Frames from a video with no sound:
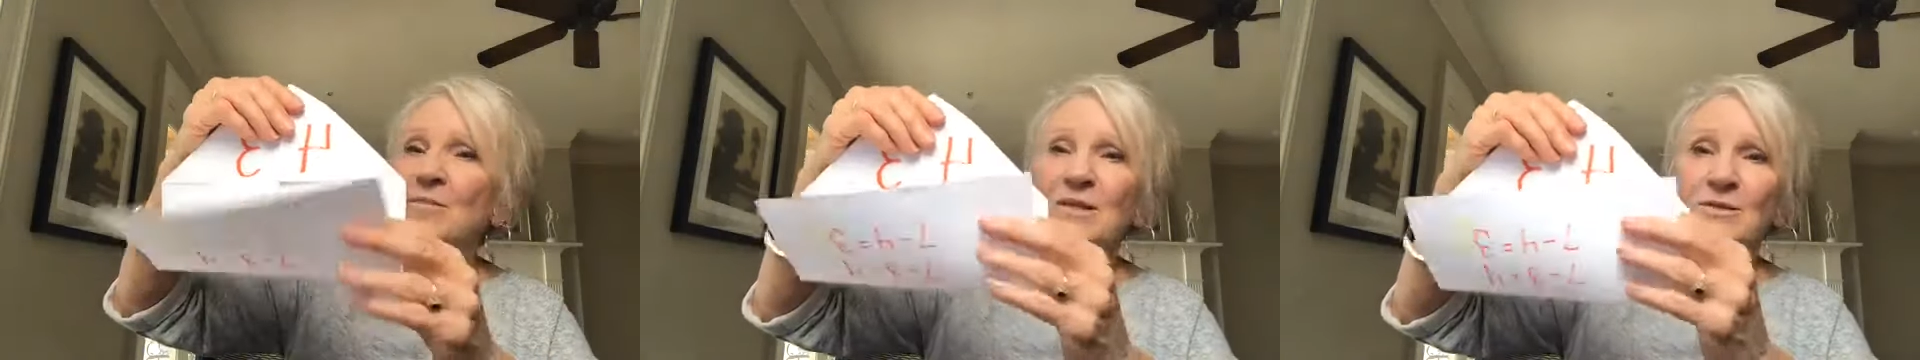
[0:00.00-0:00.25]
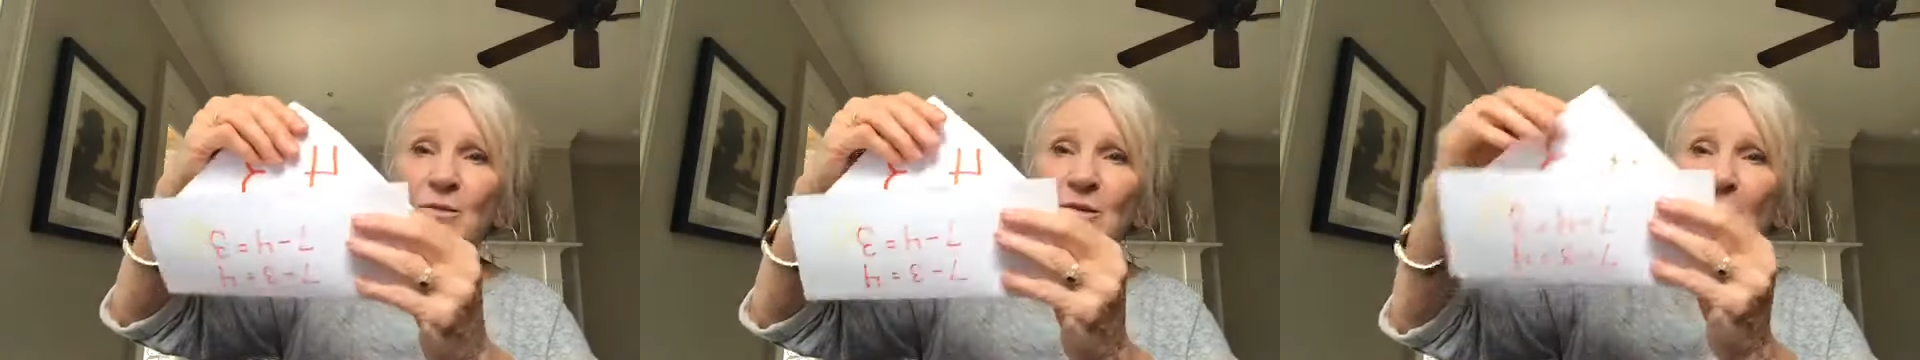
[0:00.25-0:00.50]

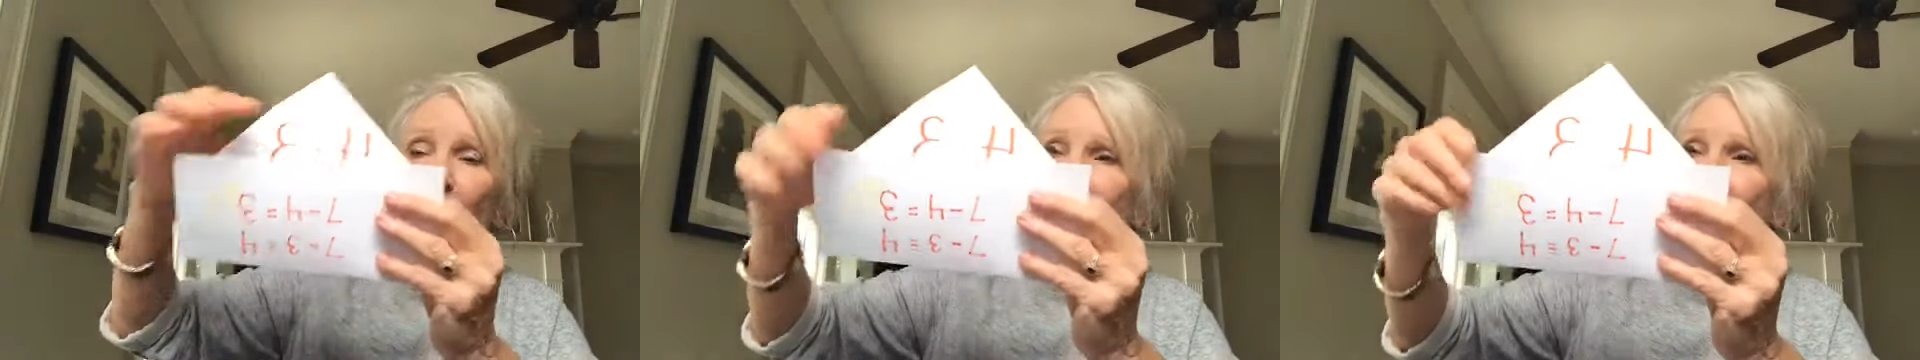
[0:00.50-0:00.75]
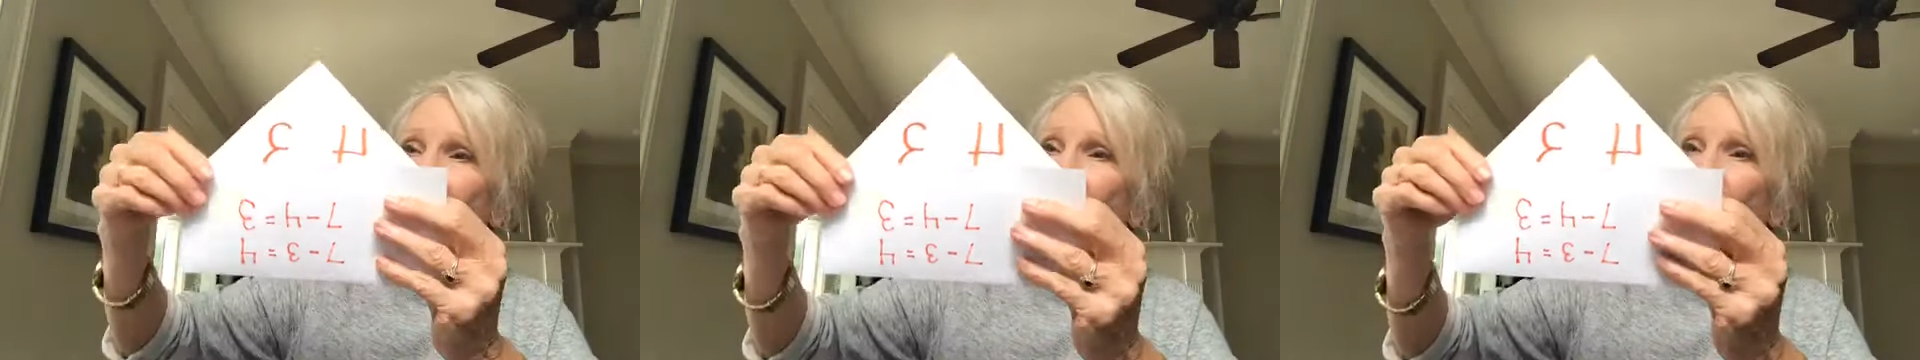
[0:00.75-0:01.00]
This one
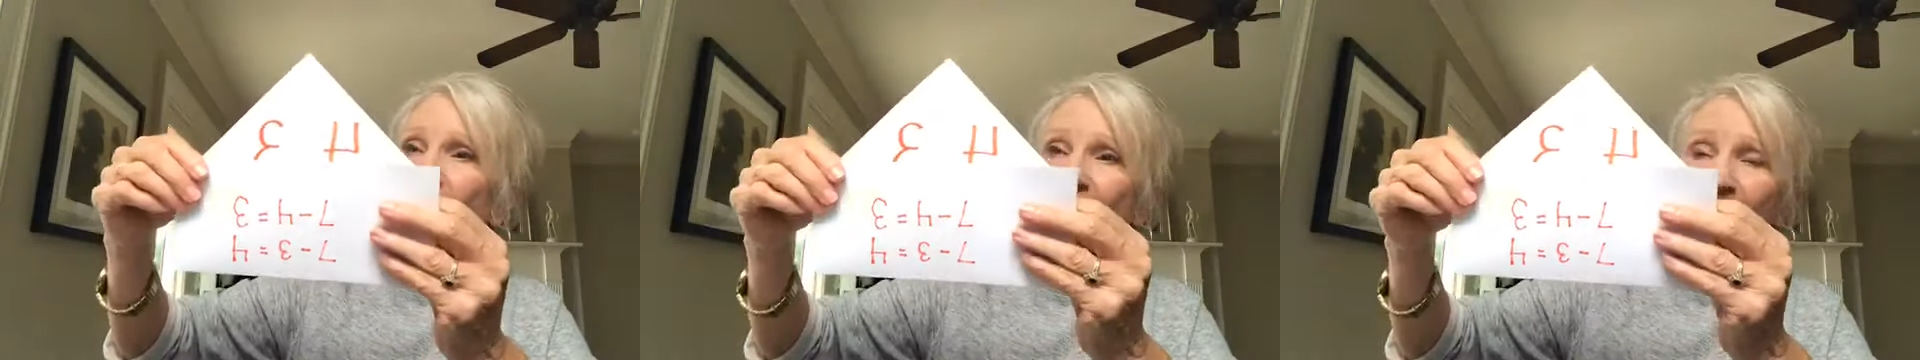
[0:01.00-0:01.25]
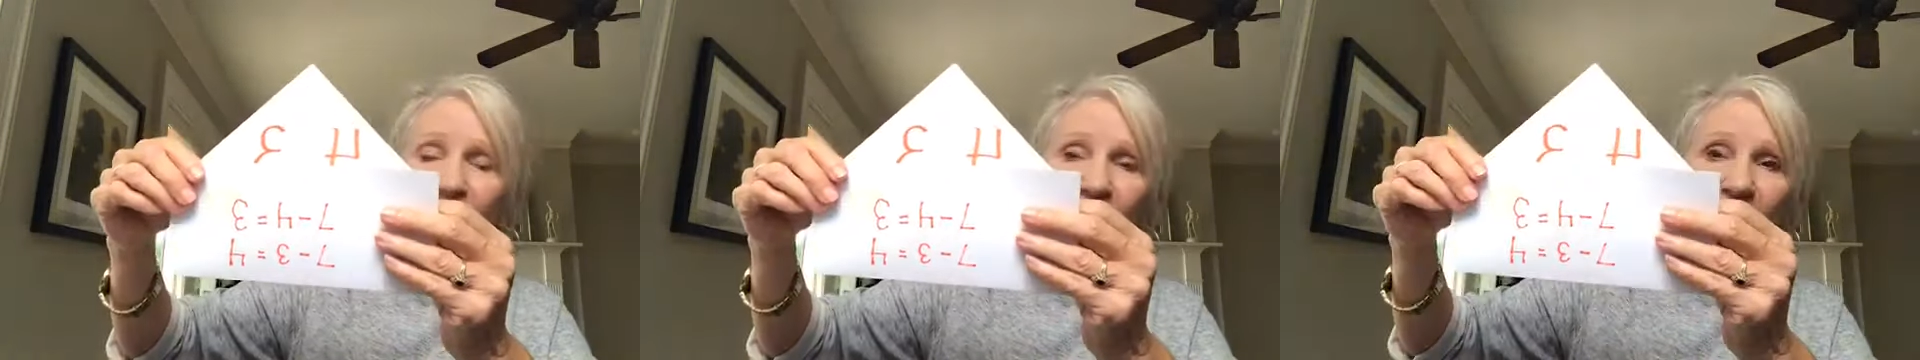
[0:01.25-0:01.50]
I've got for
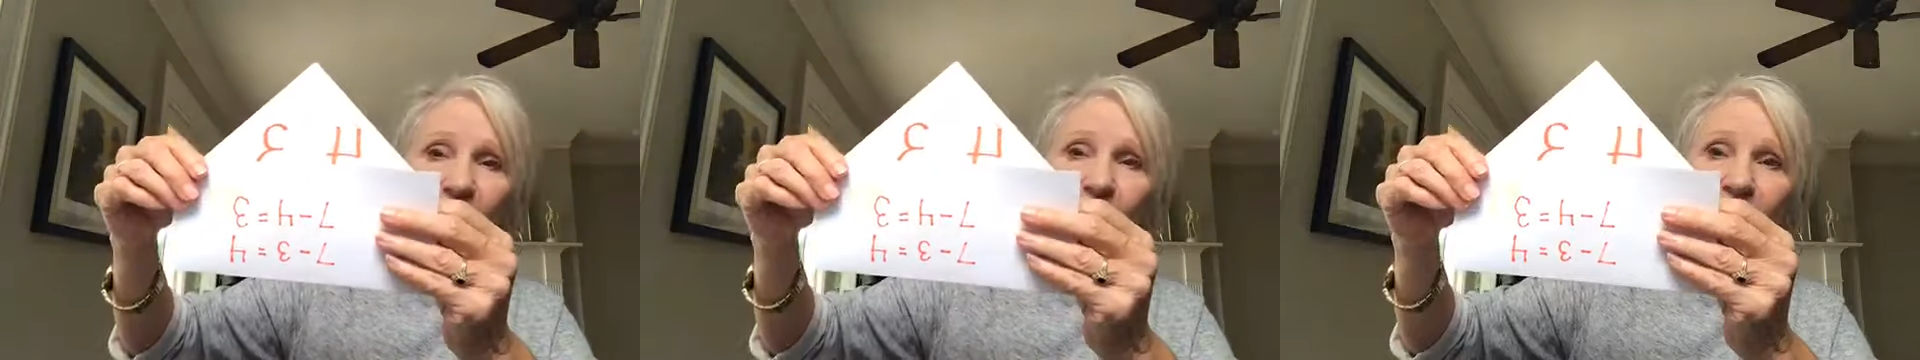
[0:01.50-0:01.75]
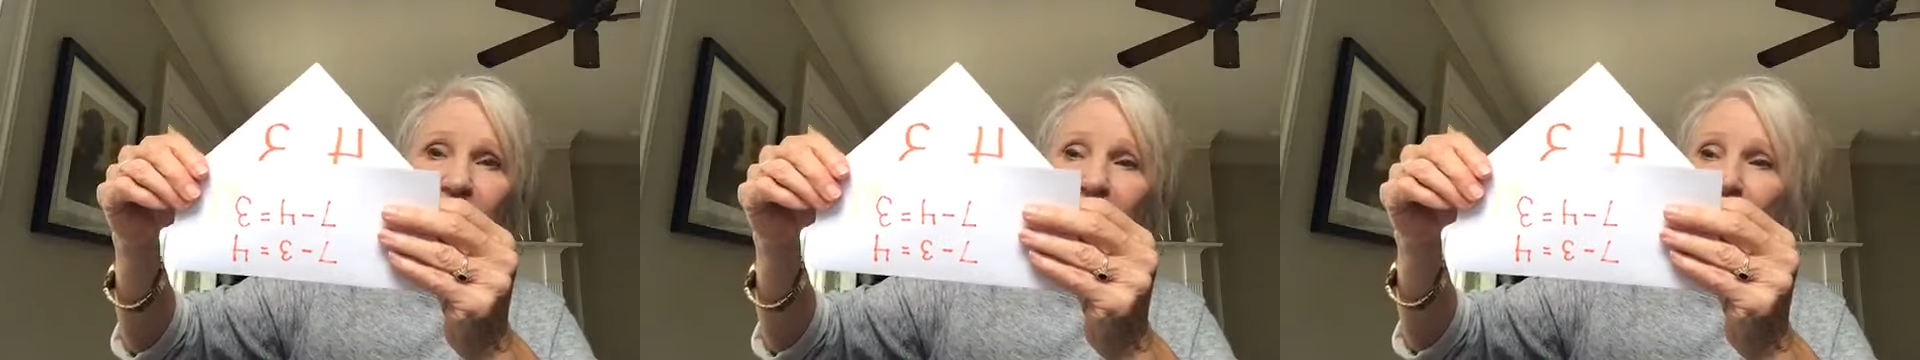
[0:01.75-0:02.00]
fact
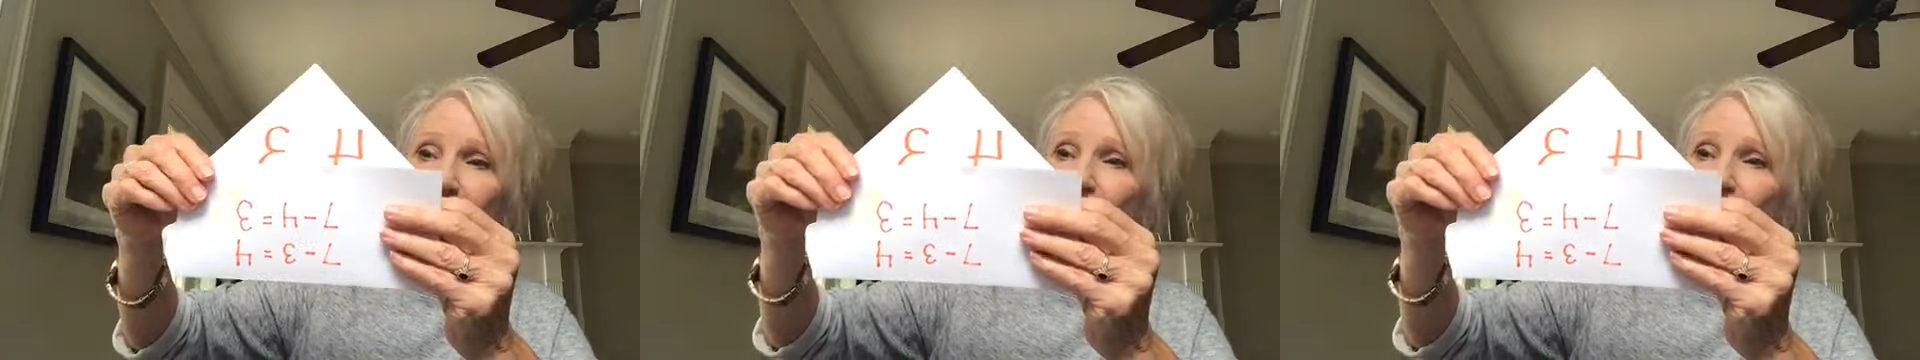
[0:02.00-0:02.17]
families,